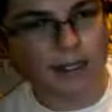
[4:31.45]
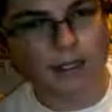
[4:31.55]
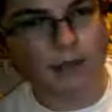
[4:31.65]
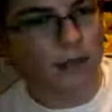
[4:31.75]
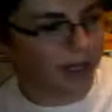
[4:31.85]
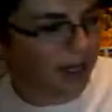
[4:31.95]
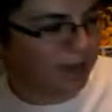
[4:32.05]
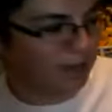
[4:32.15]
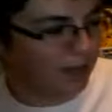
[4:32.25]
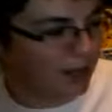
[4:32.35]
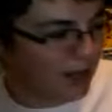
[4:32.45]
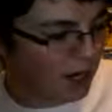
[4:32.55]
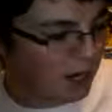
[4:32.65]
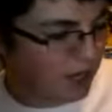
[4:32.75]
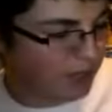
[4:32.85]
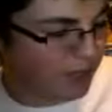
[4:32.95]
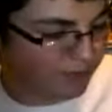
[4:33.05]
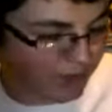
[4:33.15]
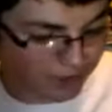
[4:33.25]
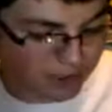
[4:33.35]
It didn't come with a case, um, but
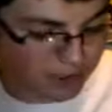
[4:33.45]
I figured,